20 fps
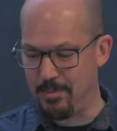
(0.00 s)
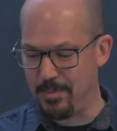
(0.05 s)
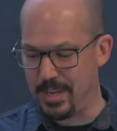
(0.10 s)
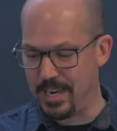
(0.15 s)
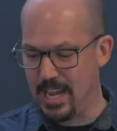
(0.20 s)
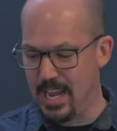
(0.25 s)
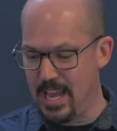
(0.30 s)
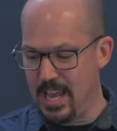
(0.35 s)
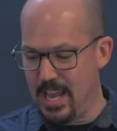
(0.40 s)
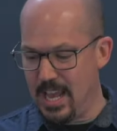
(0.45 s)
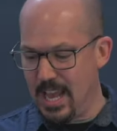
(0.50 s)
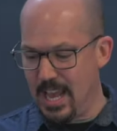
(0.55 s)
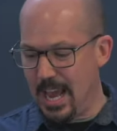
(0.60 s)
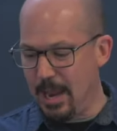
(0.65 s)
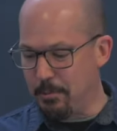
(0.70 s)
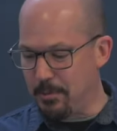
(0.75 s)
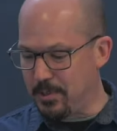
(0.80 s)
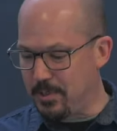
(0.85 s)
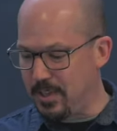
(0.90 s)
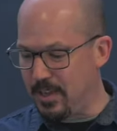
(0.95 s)
But I
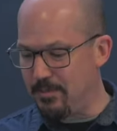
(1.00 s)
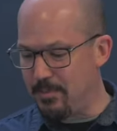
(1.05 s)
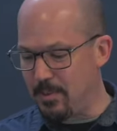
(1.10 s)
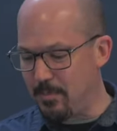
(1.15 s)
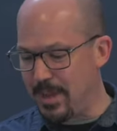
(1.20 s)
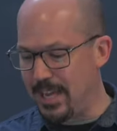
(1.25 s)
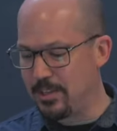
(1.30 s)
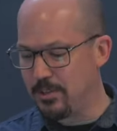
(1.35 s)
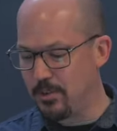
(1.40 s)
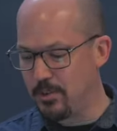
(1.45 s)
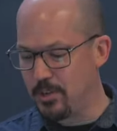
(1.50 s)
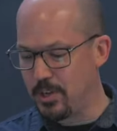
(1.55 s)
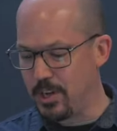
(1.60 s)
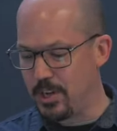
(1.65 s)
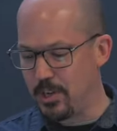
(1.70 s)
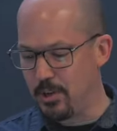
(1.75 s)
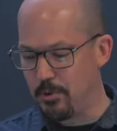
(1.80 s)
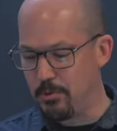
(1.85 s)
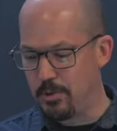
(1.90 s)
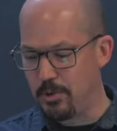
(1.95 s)
received a message on
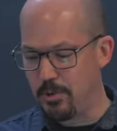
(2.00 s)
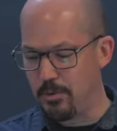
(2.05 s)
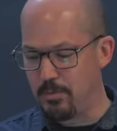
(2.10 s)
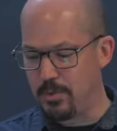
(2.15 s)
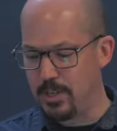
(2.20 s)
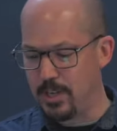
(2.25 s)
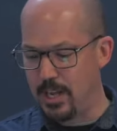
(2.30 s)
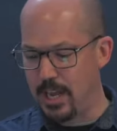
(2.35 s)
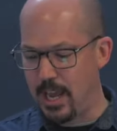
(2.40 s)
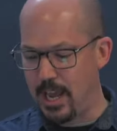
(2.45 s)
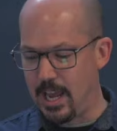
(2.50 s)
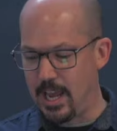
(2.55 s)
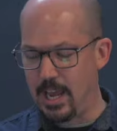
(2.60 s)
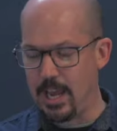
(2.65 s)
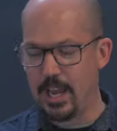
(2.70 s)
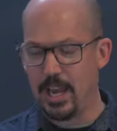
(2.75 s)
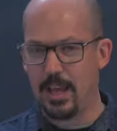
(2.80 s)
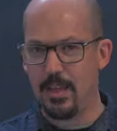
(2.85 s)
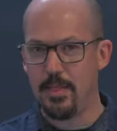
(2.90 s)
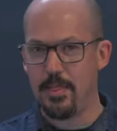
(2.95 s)
YouTube today
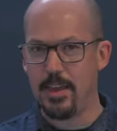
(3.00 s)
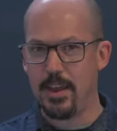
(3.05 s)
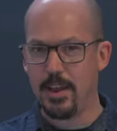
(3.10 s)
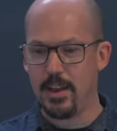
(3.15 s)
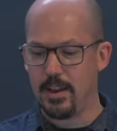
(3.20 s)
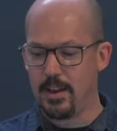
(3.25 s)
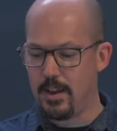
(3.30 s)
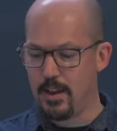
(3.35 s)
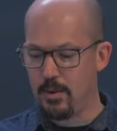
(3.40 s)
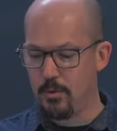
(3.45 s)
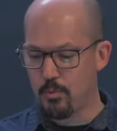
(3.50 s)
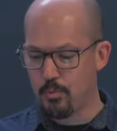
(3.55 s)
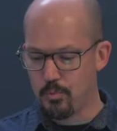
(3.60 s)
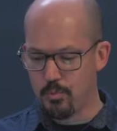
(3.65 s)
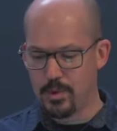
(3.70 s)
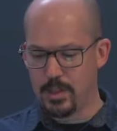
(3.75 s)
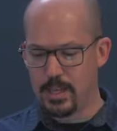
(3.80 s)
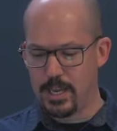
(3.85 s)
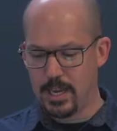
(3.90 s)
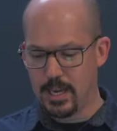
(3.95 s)
that that
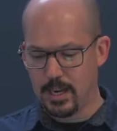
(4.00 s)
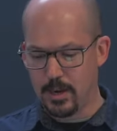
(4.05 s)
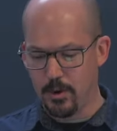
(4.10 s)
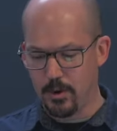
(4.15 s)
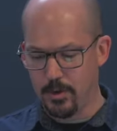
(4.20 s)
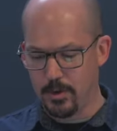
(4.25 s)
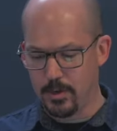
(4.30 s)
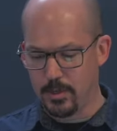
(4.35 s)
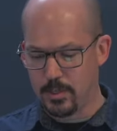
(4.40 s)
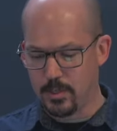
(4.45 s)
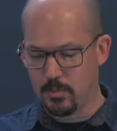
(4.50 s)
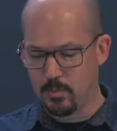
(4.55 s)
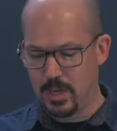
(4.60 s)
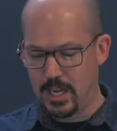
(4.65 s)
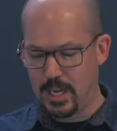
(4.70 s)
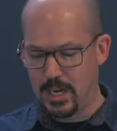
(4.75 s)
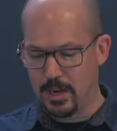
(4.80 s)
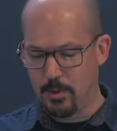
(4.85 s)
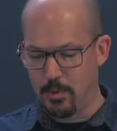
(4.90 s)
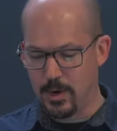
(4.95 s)
really encourages me,
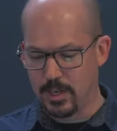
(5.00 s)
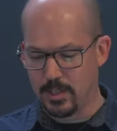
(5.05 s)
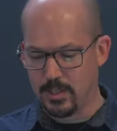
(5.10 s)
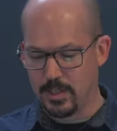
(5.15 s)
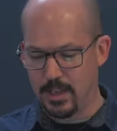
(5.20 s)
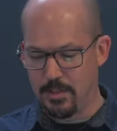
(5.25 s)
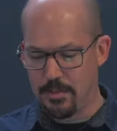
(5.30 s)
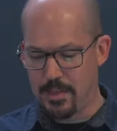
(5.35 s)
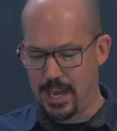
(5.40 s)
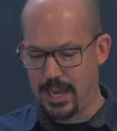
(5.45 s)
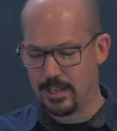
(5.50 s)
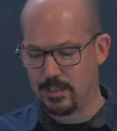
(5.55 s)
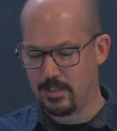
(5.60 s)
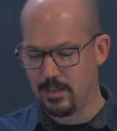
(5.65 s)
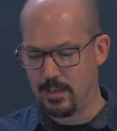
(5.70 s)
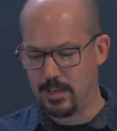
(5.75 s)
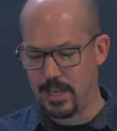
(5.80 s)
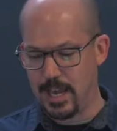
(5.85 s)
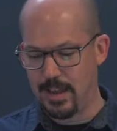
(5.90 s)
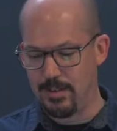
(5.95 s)
and I want to say thanks
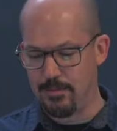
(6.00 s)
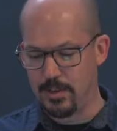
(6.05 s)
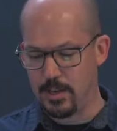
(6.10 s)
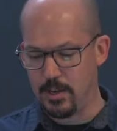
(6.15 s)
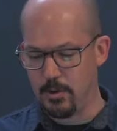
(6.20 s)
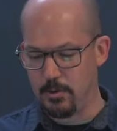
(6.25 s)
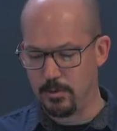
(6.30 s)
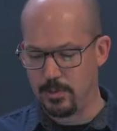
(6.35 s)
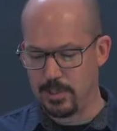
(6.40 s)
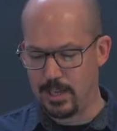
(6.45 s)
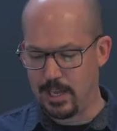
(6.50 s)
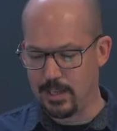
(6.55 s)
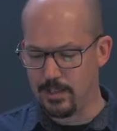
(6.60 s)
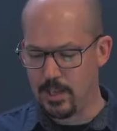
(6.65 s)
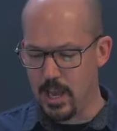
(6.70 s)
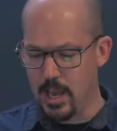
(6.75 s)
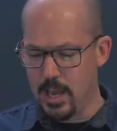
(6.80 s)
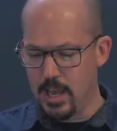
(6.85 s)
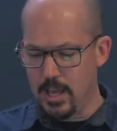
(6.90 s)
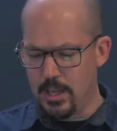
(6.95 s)
to David, who says,
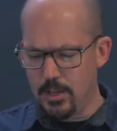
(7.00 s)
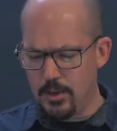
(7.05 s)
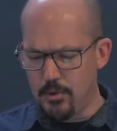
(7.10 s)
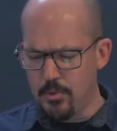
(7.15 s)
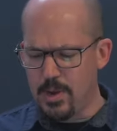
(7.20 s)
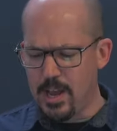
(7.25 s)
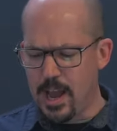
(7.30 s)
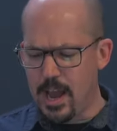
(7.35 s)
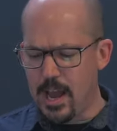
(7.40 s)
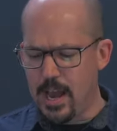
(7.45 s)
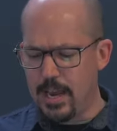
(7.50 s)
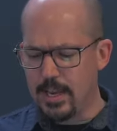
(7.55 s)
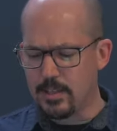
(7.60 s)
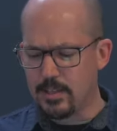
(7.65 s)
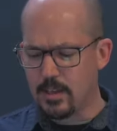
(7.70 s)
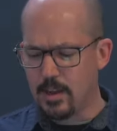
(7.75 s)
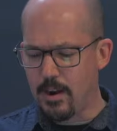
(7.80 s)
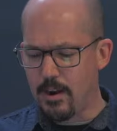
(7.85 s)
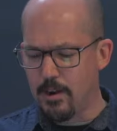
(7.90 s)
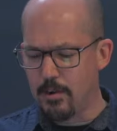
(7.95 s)
"You
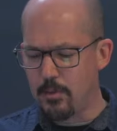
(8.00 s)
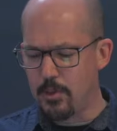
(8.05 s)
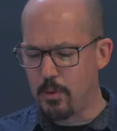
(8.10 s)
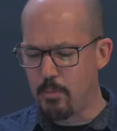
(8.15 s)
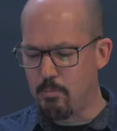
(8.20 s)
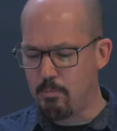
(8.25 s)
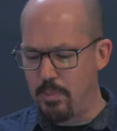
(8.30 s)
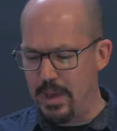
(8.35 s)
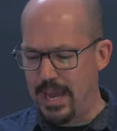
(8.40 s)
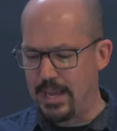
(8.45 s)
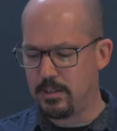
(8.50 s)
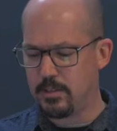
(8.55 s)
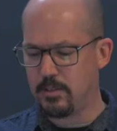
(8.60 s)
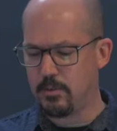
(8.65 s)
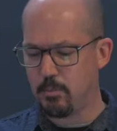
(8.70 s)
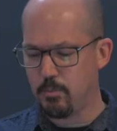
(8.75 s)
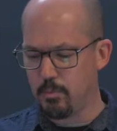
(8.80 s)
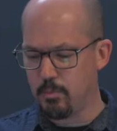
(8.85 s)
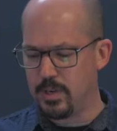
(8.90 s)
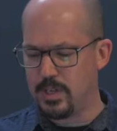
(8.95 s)
guys are the best
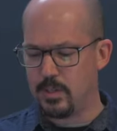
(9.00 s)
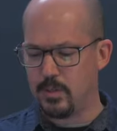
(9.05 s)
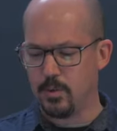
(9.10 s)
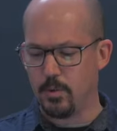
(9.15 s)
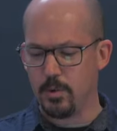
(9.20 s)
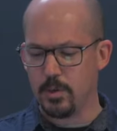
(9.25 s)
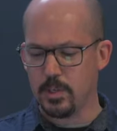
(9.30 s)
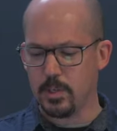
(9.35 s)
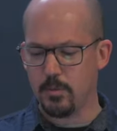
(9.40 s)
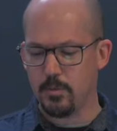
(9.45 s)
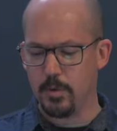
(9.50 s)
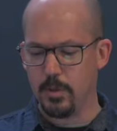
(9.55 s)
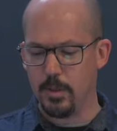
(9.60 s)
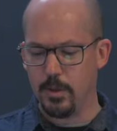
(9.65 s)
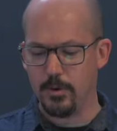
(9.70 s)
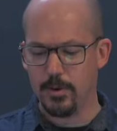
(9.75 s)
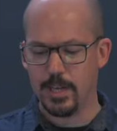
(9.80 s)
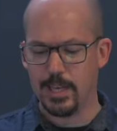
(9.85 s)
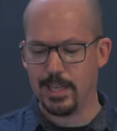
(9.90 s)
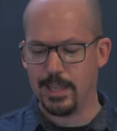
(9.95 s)
resource for
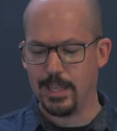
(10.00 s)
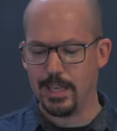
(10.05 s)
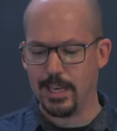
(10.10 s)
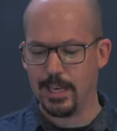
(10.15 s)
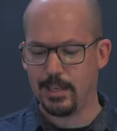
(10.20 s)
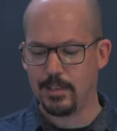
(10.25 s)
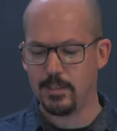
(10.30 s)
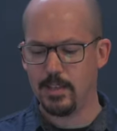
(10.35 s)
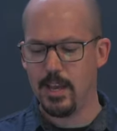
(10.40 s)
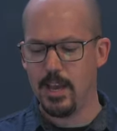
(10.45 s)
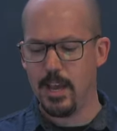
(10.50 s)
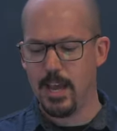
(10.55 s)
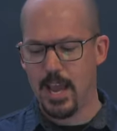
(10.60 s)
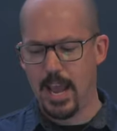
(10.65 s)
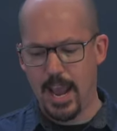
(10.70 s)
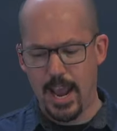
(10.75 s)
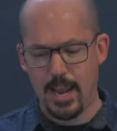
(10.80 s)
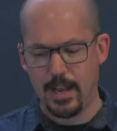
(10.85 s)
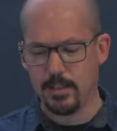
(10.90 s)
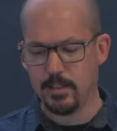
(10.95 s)
learning Linux,
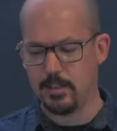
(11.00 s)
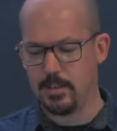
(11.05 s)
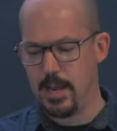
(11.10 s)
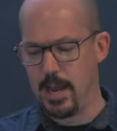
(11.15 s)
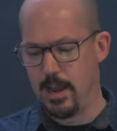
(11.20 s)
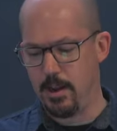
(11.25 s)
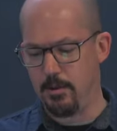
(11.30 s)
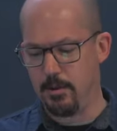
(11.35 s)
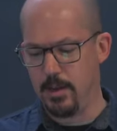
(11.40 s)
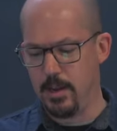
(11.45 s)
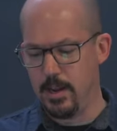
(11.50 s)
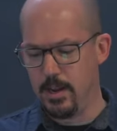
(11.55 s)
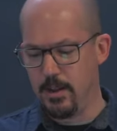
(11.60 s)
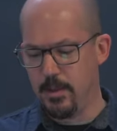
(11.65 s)
hands down.